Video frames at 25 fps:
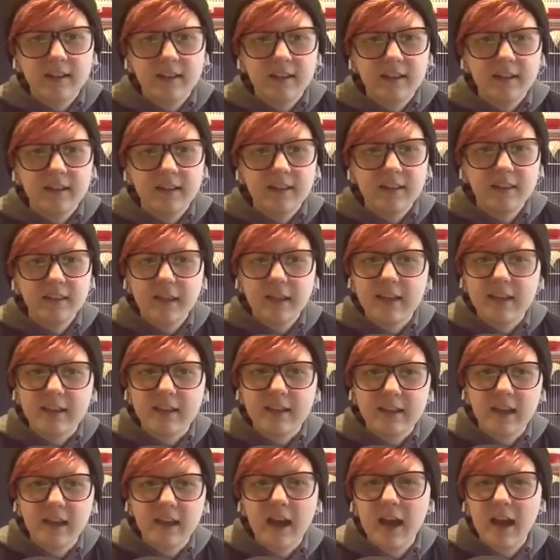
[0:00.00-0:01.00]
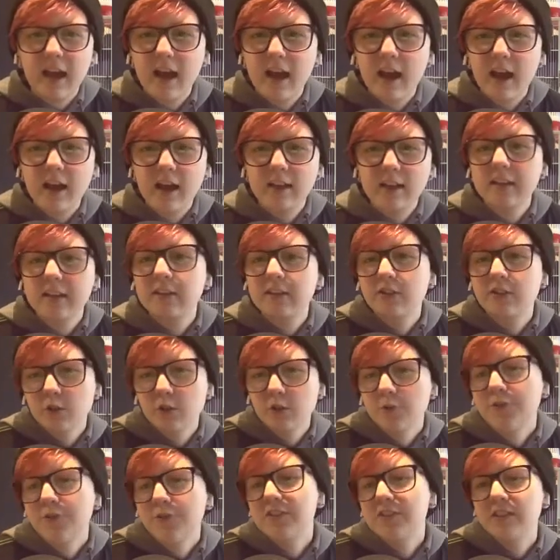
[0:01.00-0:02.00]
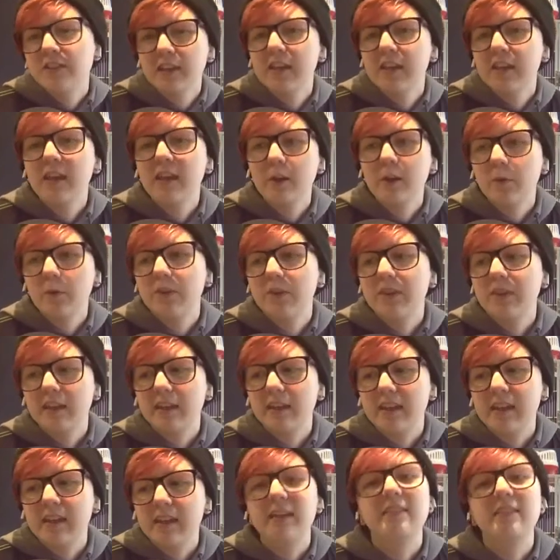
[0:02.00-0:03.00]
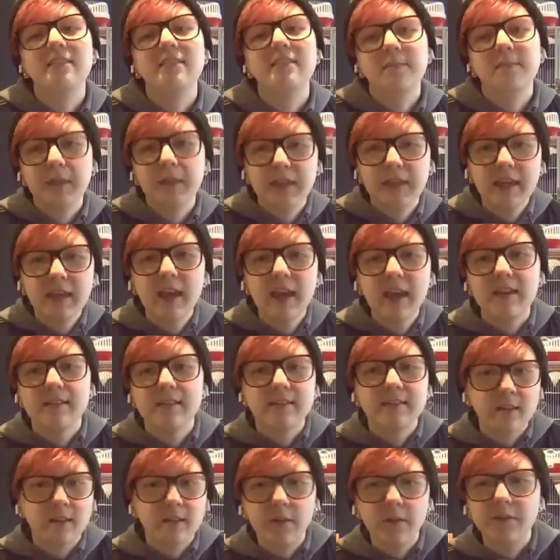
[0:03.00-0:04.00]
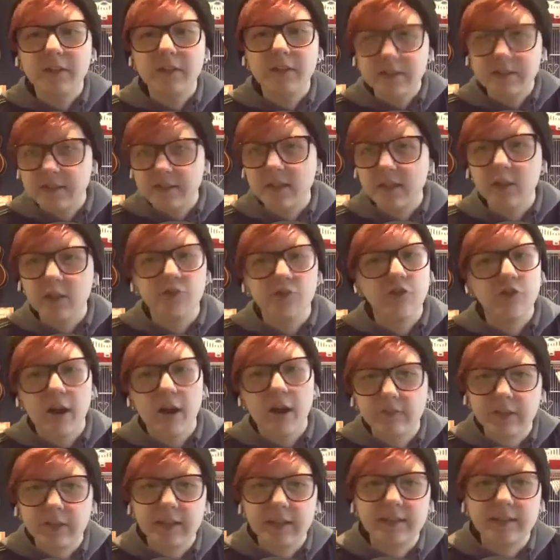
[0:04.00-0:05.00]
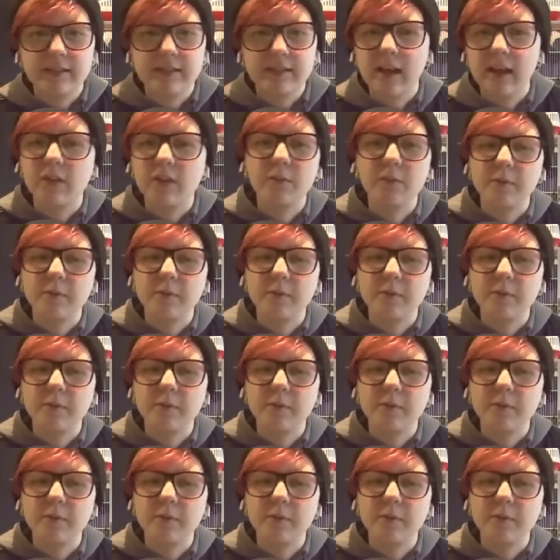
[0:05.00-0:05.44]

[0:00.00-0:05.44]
Like, Doof singing with the kids. I'm like, yes, obviously they're traveling together, but